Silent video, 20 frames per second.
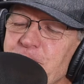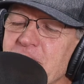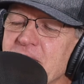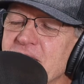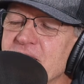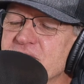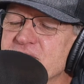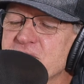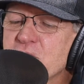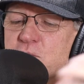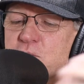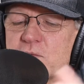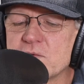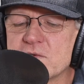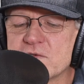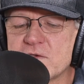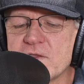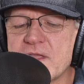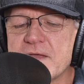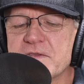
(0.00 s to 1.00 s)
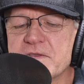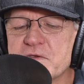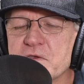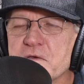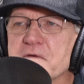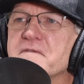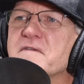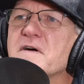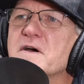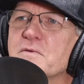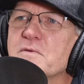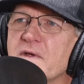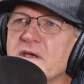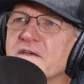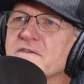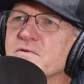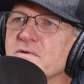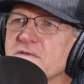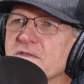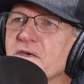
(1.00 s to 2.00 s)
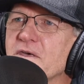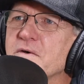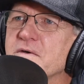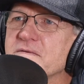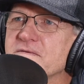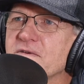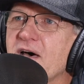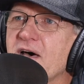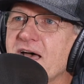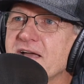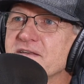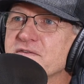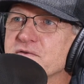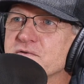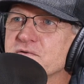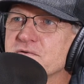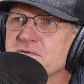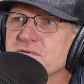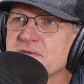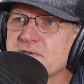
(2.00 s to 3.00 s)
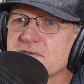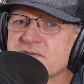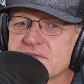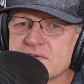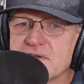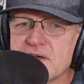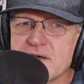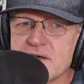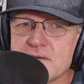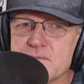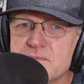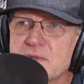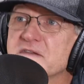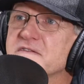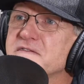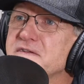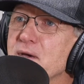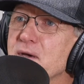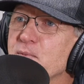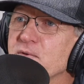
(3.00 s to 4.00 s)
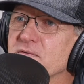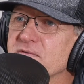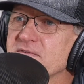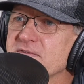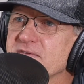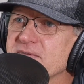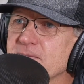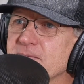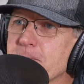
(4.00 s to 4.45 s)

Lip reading: So they had this little fundraiser at the Loganville High School, this mixed doubles.